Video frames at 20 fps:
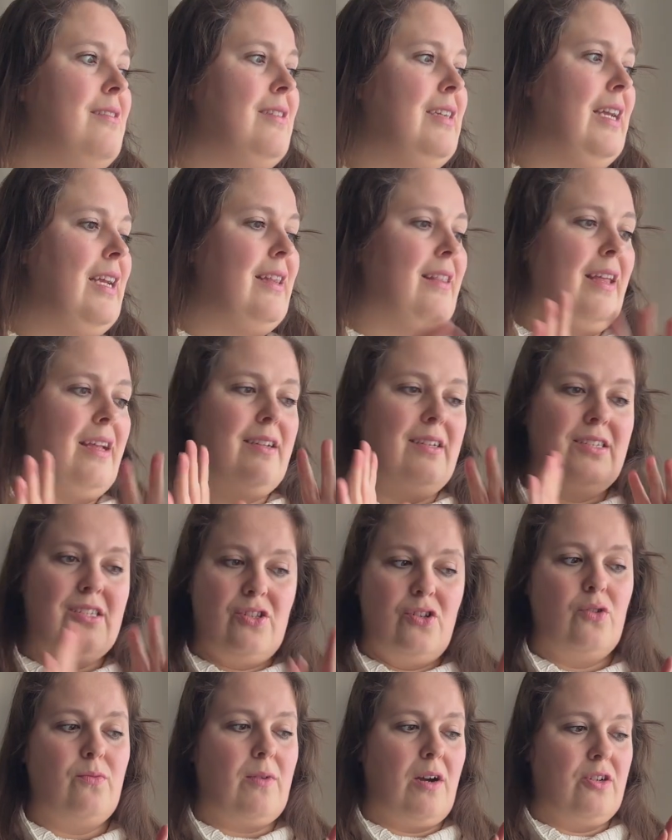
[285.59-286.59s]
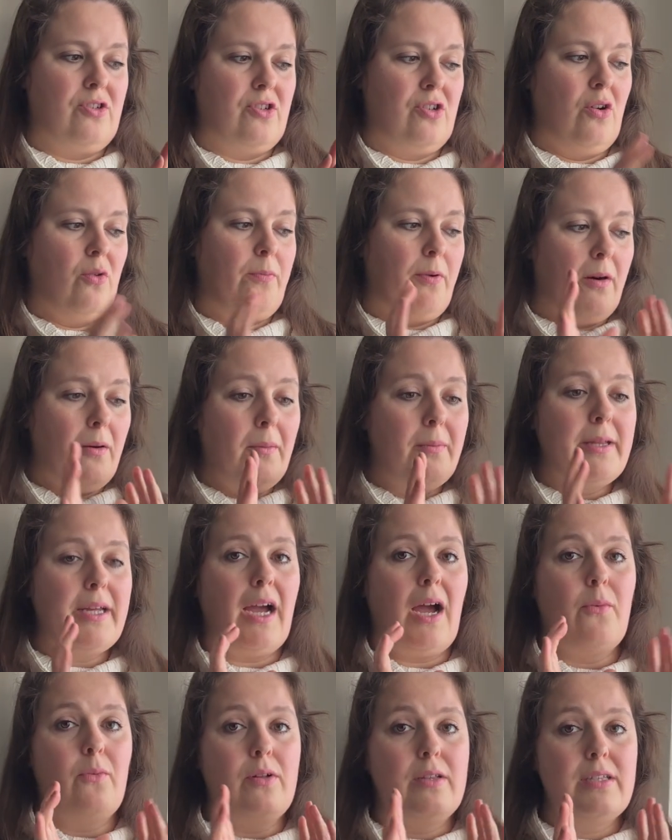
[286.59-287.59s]
if it's too much. So probably
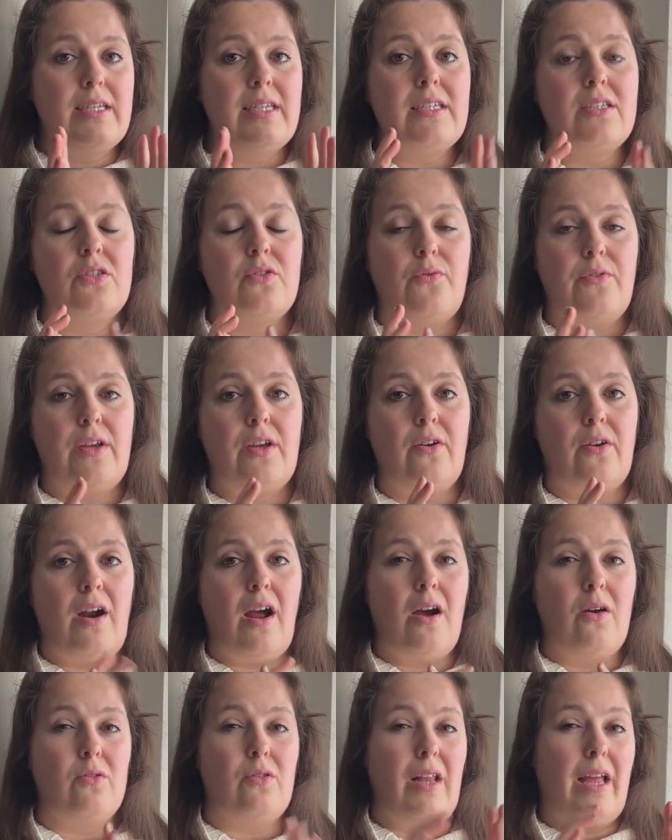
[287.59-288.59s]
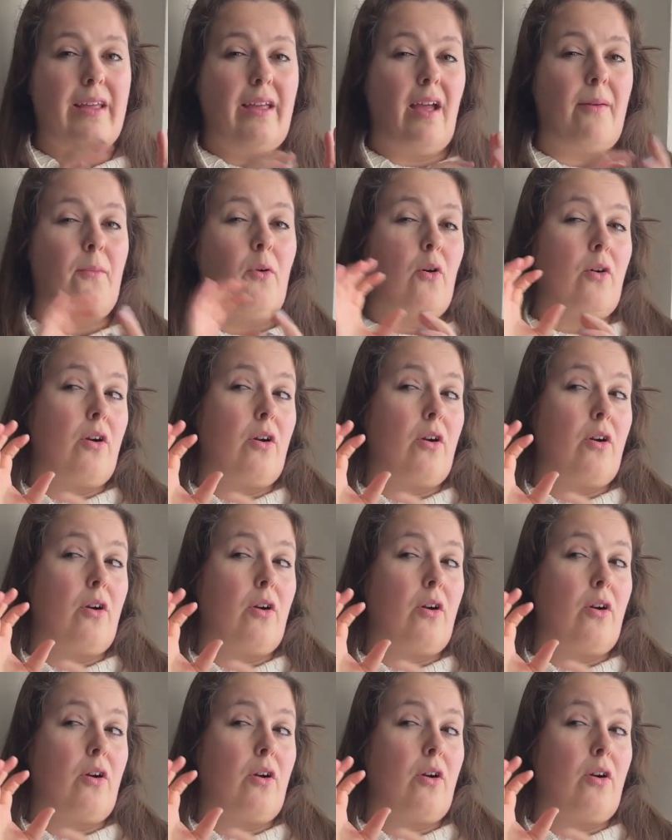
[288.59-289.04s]
I will need to figure out like a more